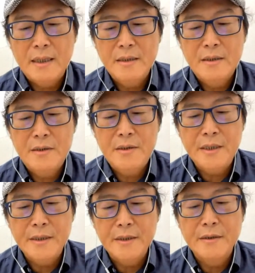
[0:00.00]
I
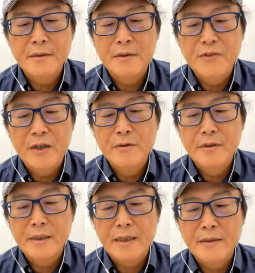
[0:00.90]
still
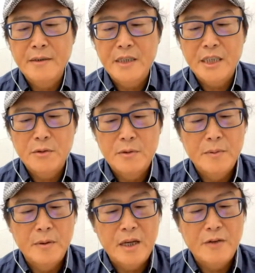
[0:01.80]
devote
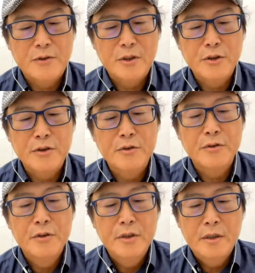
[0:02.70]
considerable
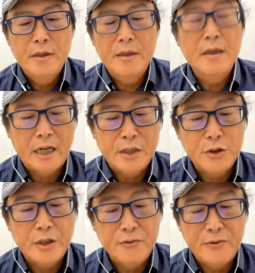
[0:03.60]
effort to
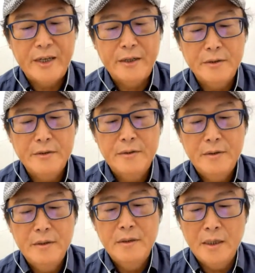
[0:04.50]
cultural
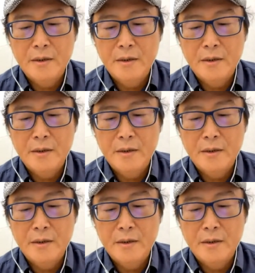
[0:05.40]
affairs.